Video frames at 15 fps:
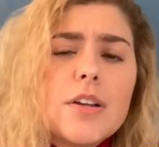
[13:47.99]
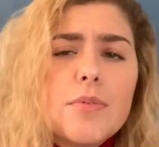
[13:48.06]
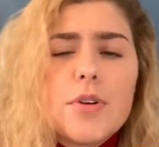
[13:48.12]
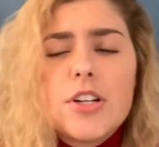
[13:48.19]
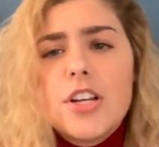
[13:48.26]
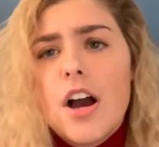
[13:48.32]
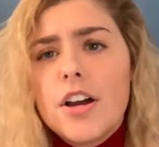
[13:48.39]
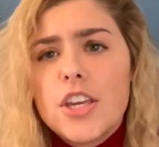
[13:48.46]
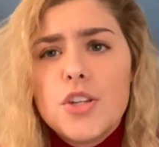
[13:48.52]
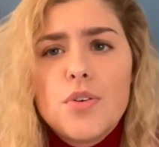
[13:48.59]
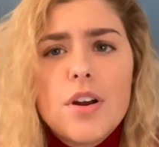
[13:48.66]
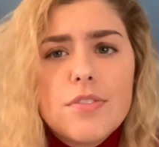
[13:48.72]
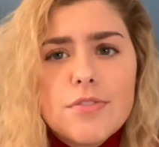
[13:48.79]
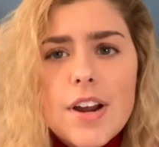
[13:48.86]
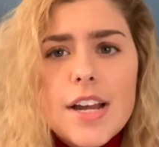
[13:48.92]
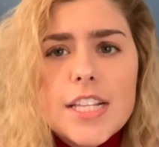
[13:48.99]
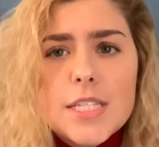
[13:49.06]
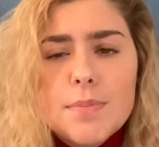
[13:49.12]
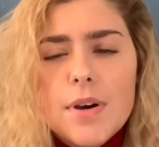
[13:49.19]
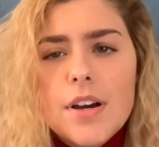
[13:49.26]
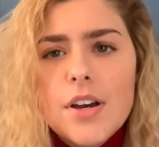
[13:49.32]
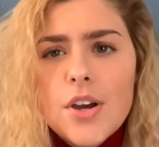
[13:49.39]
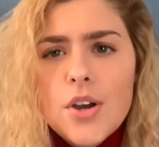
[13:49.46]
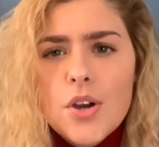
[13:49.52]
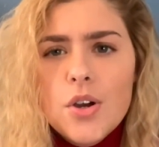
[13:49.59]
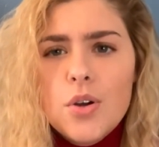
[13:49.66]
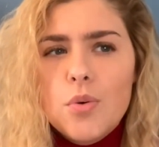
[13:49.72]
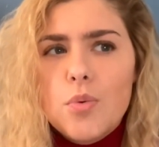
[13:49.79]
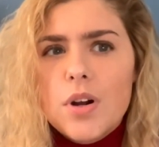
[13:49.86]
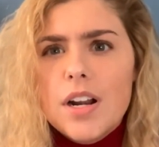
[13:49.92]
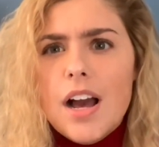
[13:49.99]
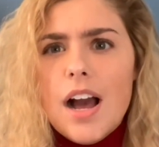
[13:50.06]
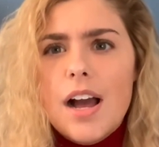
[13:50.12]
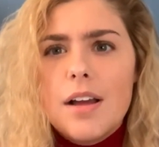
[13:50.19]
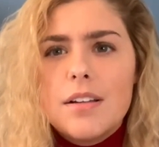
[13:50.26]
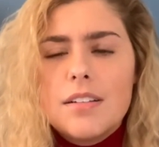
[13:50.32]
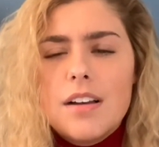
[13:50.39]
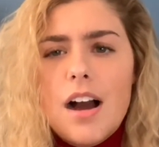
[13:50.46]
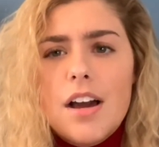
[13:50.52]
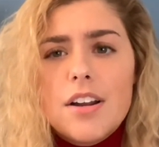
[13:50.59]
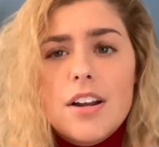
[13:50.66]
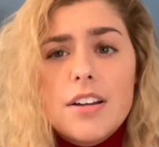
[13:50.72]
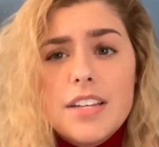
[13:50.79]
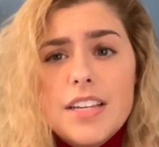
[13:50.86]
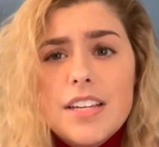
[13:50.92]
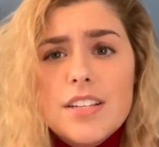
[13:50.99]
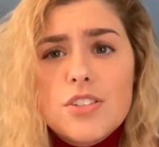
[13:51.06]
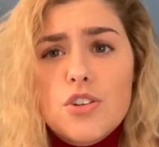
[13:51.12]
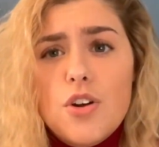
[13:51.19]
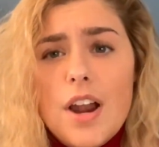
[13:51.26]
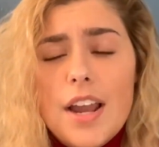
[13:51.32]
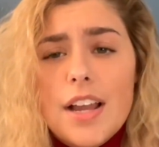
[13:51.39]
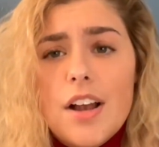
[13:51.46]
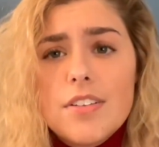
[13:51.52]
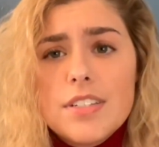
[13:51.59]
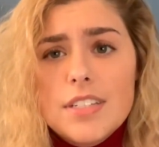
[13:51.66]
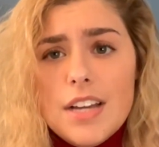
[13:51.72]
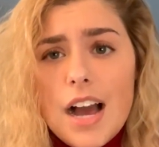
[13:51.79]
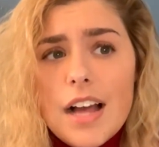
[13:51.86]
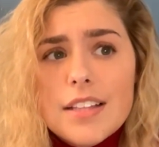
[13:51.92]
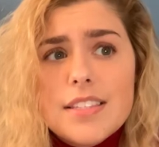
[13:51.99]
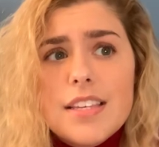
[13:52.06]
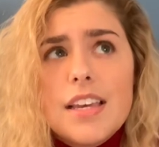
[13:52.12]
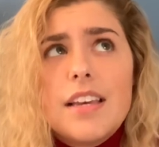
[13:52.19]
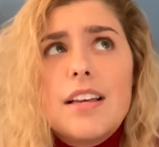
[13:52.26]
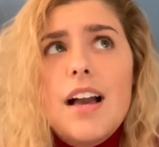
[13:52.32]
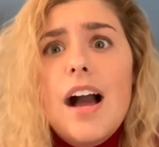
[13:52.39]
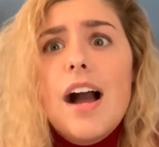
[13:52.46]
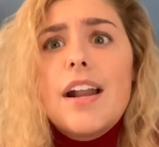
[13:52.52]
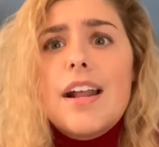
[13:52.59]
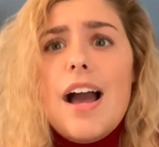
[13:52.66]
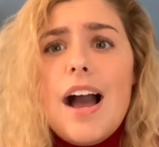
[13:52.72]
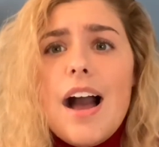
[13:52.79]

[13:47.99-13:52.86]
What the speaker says: We're talking to our friends, but we're not on our knees crying out to God saying, God,